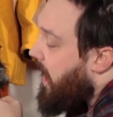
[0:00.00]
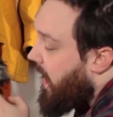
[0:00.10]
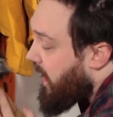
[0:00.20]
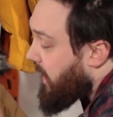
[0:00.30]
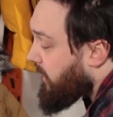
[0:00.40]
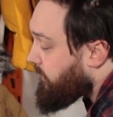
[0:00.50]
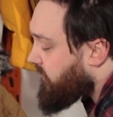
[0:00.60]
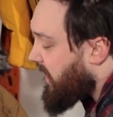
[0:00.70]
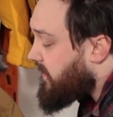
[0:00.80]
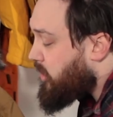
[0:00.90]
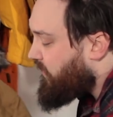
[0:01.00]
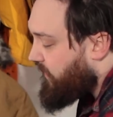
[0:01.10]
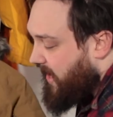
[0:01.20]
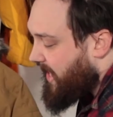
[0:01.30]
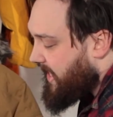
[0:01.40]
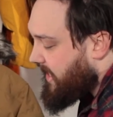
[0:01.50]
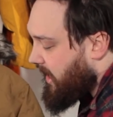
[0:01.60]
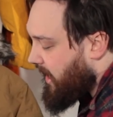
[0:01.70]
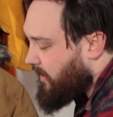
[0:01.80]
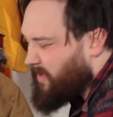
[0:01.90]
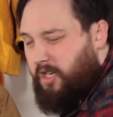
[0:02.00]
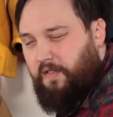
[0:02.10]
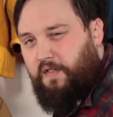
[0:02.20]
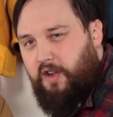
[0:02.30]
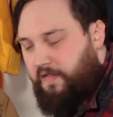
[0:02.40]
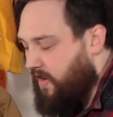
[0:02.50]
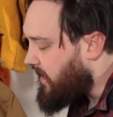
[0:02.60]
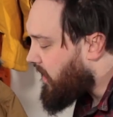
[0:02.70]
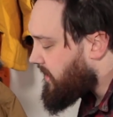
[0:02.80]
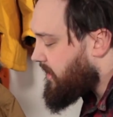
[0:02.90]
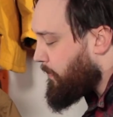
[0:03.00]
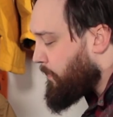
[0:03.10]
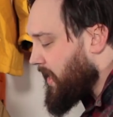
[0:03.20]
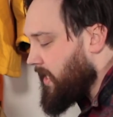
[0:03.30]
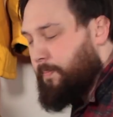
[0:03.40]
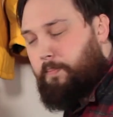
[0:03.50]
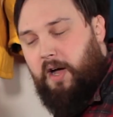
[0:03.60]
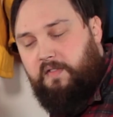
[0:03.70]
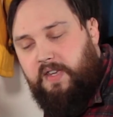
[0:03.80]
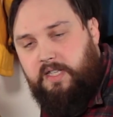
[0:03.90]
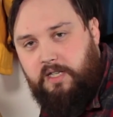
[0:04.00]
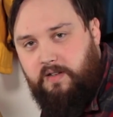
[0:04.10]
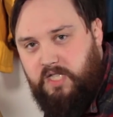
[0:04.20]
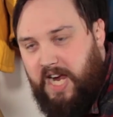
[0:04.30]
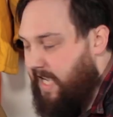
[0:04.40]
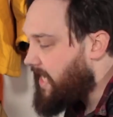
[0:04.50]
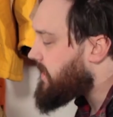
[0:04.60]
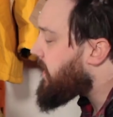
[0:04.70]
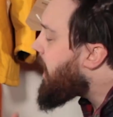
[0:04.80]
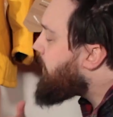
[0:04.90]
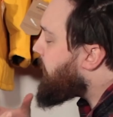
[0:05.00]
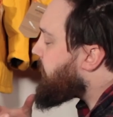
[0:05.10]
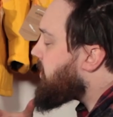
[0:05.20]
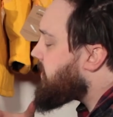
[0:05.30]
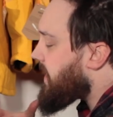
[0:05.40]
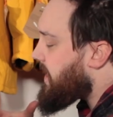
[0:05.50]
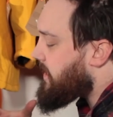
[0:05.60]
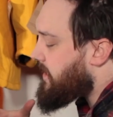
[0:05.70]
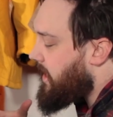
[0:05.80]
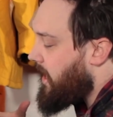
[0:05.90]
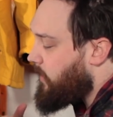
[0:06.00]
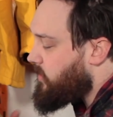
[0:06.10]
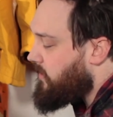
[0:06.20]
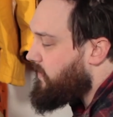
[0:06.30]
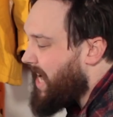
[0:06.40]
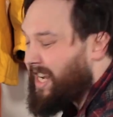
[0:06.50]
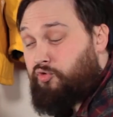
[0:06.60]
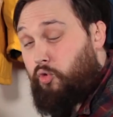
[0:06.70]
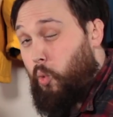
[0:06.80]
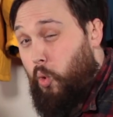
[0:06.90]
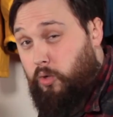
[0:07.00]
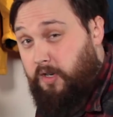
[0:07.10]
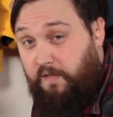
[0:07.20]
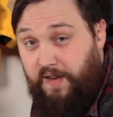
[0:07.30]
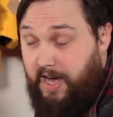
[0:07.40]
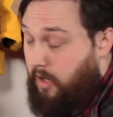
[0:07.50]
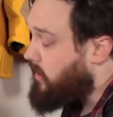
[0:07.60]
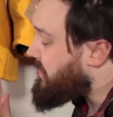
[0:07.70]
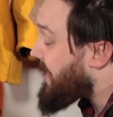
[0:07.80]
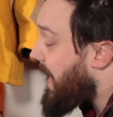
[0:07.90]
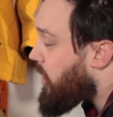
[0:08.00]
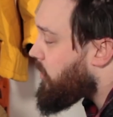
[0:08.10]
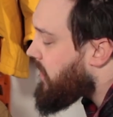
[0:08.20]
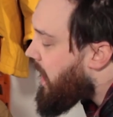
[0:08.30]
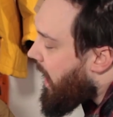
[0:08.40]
it's fairly sort of fluffy, nice and big and puffy sort of jacket, but because it's sort of natural waterfowl down,